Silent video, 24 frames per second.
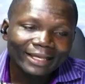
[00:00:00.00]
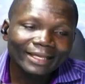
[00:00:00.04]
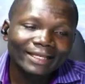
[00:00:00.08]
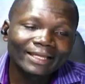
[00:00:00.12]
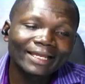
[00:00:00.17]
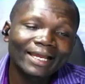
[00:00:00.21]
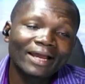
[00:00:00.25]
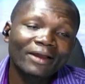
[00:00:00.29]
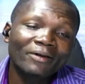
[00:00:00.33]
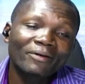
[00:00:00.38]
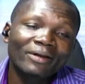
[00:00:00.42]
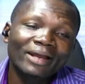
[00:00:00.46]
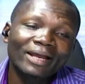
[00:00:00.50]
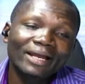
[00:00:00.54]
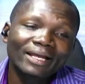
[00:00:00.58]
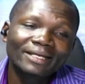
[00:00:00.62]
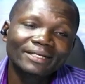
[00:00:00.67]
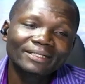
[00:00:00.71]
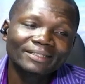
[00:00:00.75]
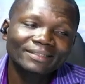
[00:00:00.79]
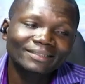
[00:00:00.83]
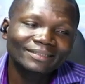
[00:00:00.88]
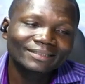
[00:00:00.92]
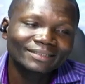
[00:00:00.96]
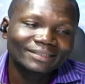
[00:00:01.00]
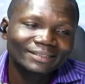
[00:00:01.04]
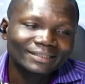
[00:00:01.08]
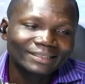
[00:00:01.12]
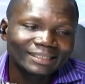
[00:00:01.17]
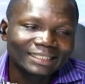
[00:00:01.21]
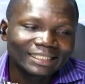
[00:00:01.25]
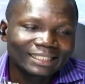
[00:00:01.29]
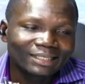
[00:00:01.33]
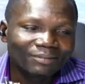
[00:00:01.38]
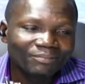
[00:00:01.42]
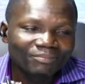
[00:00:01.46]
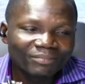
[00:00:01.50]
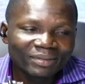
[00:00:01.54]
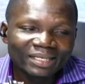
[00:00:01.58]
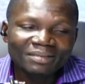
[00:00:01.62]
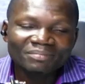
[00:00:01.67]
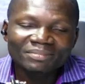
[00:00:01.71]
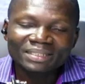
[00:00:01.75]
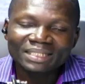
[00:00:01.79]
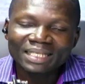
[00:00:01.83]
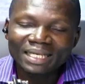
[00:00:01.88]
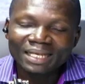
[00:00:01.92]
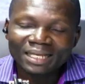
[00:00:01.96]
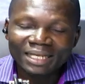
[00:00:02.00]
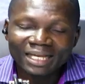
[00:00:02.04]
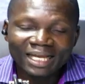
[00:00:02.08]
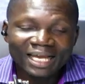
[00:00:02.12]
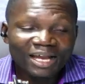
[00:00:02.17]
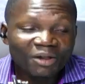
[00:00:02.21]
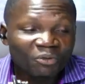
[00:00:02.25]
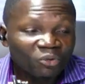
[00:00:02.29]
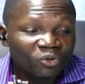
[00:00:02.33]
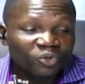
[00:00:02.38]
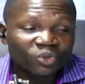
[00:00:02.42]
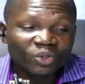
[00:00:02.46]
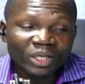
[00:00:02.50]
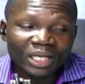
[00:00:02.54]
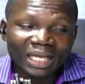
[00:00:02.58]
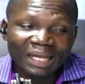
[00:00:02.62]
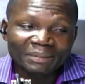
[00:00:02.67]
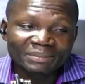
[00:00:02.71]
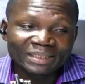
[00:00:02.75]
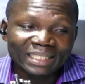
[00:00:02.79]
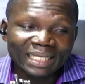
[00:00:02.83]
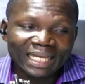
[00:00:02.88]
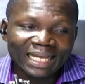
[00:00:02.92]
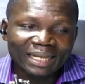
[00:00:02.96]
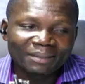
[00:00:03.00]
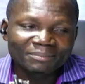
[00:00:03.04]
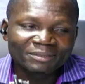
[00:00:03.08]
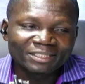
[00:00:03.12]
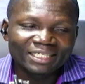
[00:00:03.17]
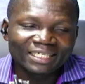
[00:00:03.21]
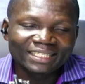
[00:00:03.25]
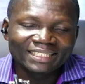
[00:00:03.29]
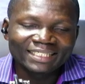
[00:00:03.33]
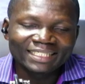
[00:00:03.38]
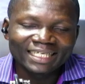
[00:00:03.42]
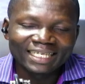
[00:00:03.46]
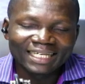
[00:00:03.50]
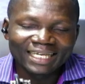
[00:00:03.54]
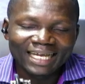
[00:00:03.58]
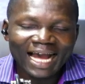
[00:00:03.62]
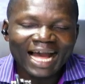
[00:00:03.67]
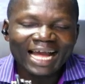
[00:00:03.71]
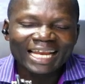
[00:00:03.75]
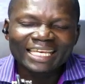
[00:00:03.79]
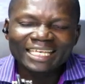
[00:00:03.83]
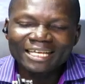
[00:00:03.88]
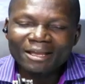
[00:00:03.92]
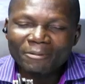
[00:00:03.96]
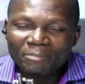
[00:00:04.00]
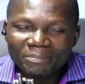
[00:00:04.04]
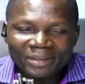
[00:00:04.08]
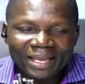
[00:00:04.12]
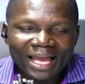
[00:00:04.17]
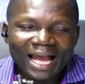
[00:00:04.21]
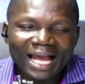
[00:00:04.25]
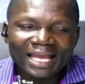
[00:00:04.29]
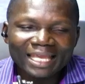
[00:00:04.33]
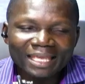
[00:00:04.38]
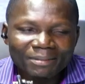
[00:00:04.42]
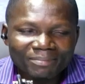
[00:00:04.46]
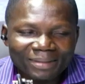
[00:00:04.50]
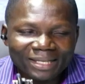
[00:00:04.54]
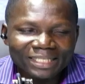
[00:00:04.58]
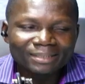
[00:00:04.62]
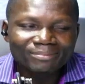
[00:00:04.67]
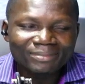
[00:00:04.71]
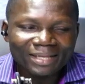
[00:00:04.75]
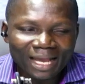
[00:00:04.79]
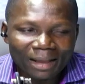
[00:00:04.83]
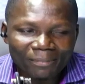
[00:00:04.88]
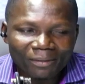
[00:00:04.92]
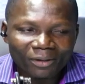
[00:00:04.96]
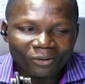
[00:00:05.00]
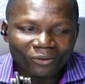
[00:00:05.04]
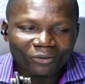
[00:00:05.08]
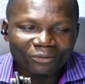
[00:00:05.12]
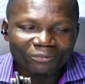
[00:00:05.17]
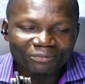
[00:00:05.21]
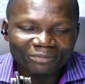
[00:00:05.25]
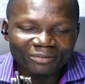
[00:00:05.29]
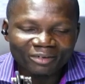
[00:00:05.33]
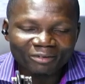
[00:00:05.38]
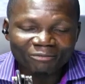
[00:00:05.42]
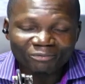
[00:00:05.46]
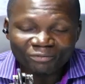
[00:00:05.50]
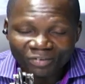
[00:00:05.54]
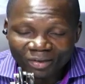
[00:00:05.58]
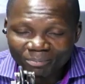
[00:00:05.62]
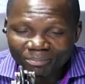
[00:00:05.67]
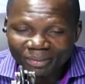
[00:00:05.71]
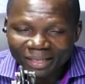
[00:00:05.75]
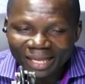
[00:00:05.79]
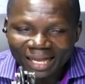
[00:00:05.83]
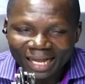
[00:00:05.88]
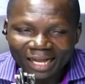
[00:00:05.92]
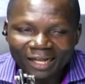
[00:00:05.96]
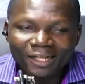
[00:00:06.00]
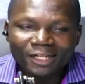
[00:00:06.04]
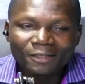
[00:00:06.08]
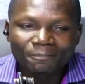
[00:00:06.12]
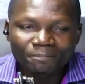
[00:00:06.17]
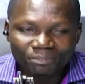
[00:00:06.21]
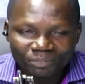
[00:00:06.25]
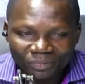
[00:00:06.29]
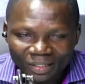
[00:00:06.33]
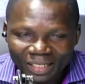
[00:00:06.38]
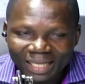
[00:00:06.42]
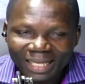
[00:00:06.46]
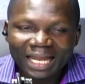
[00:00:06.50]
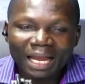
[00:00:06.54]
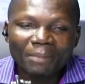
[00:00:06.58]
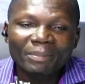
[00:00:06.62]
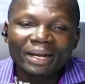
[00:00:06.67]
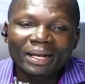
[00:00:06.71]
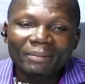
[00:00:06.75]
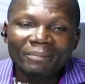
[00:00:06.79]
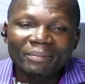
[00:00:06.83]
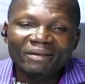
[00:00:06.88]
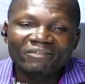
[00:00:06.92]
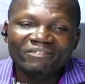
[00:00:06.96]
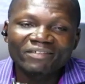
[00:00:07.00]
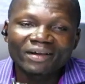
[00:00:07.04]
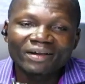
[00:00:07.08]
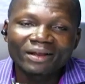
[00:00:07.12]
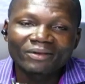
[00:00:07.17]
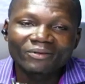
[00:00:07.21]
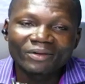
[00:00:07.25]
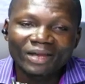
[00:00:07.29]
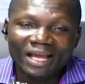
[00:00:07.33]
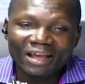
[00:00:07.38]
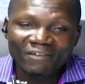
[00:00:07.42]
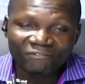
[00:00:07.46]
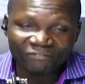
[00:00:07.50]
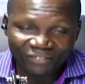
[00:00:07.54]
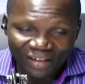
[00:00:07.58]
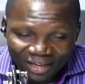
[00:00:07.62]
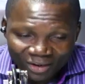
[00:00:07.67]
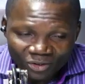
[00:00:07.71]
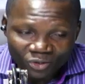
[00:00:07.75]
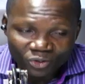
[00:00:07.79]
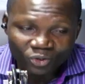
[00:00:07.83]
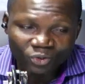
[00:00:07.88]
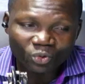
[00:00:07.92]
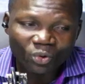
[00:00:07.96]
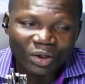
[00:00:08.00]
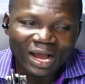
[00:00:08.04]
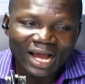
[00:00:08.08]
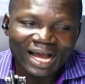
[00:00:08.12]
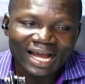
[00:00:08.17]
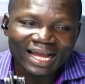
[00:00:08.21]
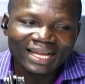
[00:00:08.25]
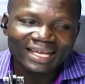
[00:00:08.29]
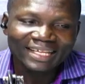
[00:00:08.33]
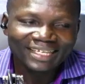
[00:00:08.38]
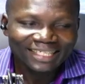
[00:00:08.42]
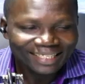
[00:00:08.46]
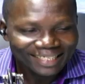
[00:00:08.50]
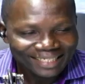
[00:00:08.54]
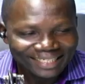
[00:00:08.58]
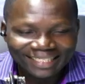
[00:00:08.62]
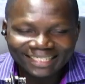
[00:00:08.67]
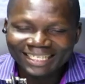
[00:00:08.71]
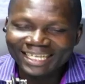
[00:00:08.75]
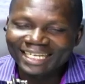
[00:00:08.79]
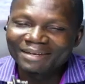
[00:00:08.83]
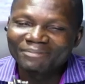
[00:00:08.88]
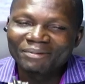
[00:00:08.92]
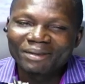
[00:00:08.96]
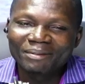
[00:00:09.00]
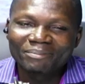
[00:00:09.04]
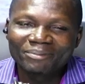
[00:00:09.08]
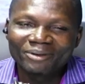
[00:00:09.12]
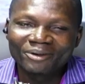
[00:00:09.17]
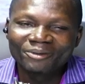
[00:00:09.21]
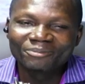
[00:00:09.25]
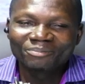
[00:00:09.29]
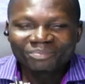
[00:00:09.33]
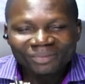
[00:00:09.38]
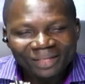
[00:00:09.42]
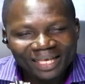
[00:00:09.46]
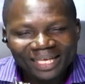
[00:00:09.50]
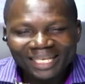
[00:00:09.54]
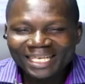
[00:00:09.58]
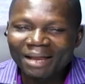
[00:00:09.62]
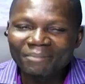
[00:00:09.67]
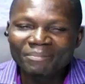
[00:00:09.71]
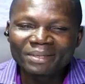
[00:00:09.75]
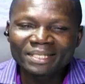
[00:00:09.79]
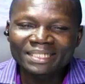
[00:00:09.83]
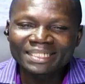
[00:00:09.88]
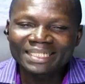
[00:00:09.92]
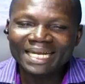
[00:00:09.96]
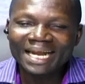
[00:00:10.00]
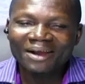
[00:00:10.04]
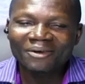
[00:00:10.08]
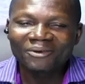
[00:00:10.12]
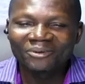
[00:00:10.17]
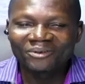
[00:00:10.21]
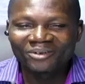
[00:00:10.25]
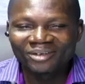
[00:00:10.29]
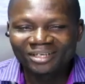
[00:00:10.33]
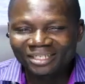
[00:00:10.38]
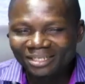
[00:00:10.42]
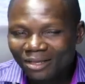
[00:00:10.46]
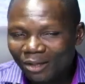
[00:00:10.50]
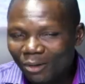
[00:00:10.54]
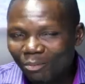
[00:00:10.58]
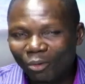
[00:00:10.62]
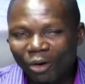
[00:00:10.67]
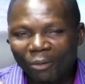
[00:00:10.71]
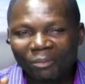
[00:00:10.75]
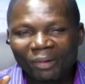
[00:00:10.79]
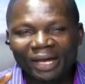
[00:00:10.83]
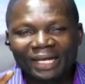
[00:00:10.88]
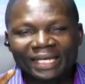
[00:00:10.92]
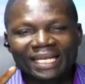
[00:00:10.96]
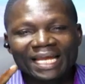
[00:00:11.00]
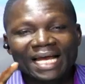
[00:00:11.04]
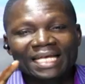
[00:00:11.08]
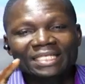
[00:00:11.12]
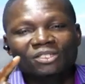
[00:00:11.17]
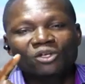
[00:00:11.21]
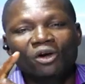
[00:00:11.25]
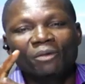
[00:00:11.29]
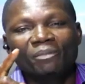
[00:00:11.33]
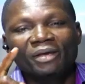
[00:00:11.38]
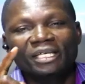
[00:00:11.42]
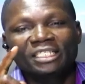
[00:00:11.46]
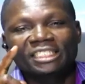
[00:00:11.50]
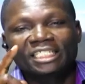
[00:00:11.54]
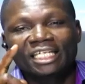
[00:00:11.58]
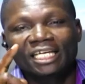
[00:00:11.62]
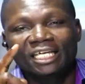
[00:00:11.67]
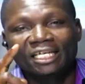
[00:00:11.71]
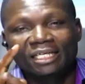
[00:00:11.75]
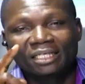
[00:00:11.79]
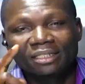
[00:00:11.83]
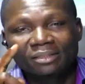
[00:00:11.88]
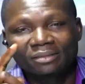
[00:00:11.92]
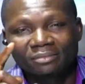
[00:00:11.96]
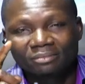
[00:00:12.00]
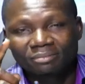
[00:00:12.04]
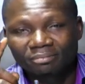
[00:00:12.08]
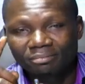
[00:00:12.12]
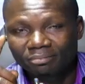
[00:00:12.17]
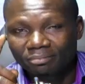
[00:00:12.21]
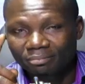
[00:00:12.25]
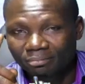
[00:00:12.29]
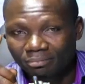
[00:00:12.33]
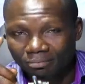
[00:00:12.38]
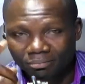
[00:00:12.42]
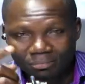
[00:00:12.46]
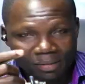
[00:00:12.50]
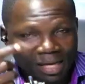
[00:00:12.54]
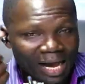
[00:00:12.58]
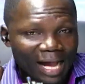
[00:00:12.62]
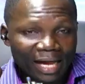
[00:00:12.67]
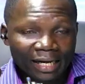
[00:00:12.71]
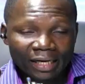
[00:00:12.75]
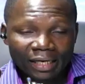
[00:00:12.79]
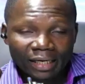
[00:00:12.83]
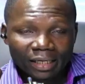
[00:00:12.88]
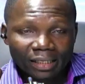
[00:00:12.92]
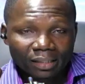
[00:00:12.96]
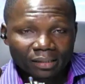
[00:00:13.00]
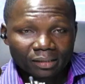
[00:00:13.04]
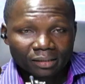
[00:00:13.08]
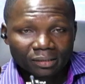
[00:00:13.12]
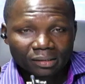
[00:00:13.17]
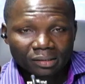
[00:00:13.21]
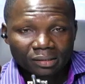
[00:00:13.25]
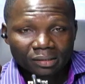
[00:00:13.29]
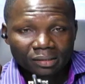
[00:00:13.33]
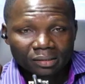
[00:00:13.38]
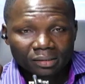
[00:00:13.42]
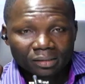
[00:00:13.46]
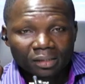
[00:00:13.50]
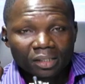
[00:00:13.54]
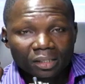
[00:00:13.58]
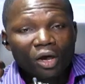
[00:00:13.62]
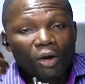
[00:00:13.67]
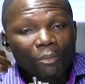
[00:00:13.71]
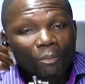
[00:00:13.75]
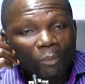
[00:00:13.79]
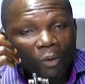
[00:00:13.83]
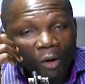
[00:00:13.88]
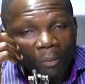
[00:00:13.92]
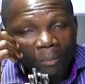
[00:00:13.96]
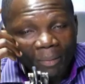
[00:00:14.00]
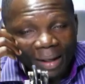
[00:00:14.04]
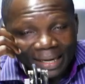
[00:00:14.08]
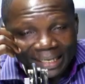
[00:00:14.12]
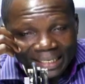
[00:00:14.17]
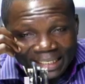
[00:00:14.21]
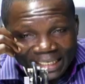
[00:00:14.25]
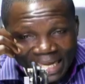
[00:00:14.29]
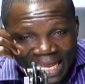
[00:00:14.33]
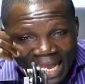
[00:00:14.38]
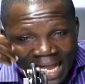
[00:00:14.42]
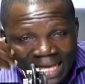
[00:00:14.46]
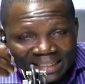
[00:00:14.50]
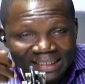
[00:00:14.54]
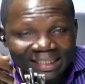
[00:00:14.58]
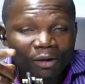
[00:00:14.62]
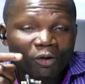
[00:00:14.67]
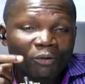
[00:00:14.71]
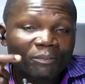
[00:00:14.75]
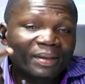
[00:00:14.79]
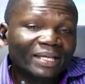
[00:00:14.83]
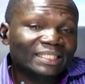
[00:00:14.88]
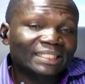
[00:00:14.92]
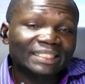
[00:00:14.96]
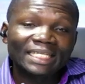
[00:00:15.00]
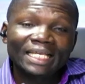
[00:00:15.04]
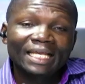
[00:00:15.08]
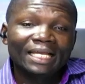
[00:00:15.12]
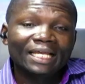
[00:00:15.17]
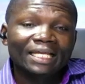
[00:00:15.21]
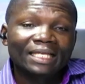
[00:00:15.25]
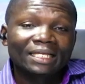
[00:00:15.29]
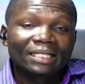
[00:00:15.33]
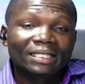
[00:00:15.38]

ye hwe benim se eguso capture capture die ade bia image bia be ko fam bia camera be fa no e fa no so a ye de be bro ya mi hira o bo modin asa o be she ane bo modin asa o be she